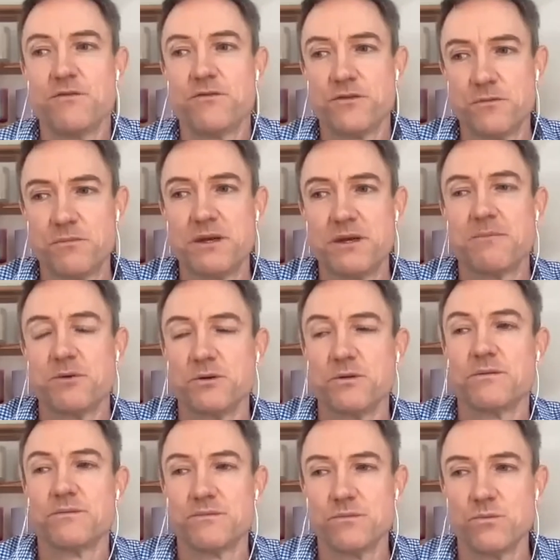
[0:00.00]
for
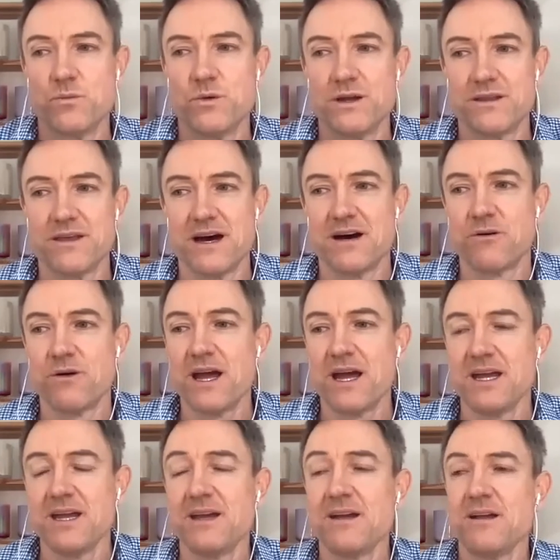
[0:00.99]
people with
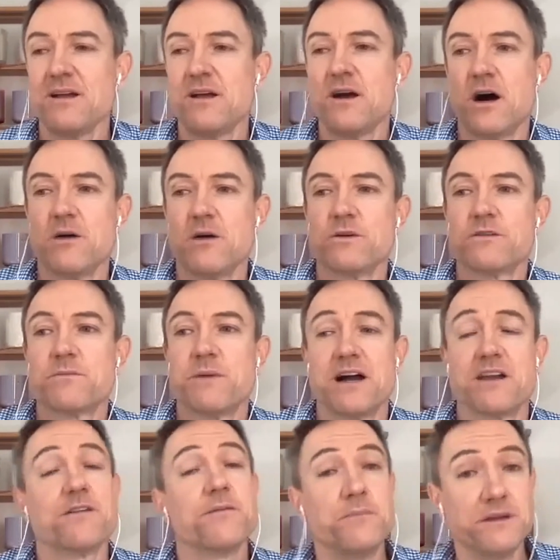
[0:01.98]
RA, I was
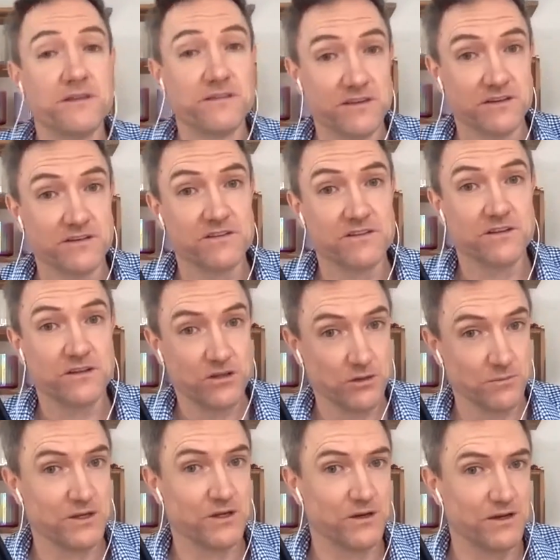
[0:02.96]
part of a business
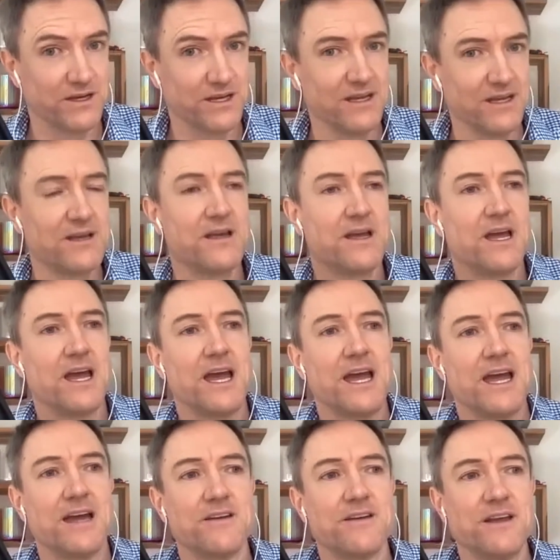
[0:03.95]
community.
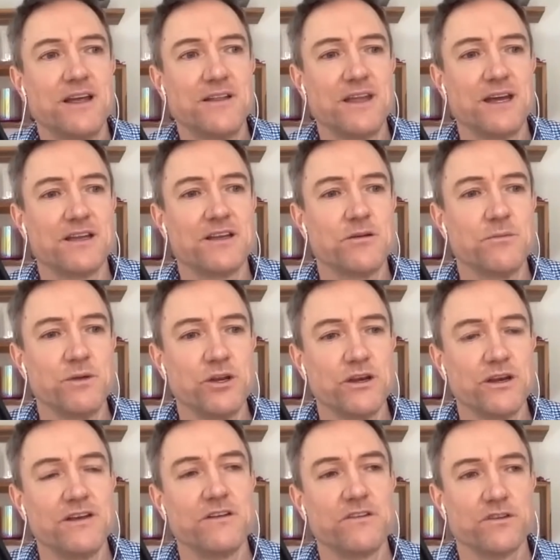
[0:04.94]
And in that
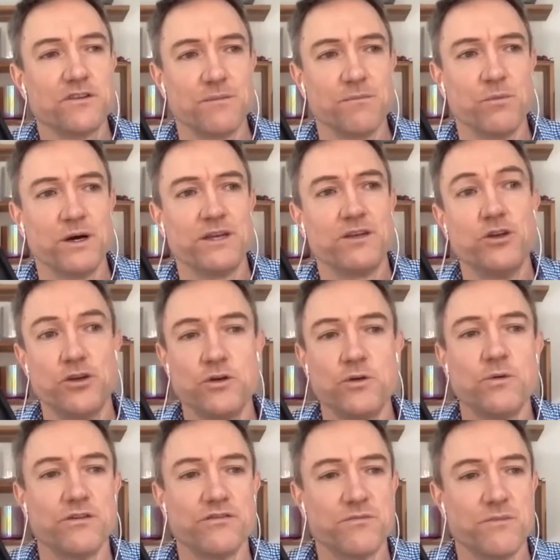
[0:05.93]
community, someone
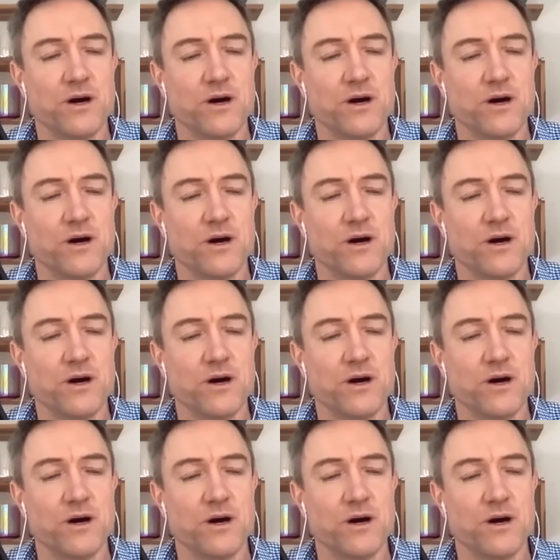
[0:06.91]
knew of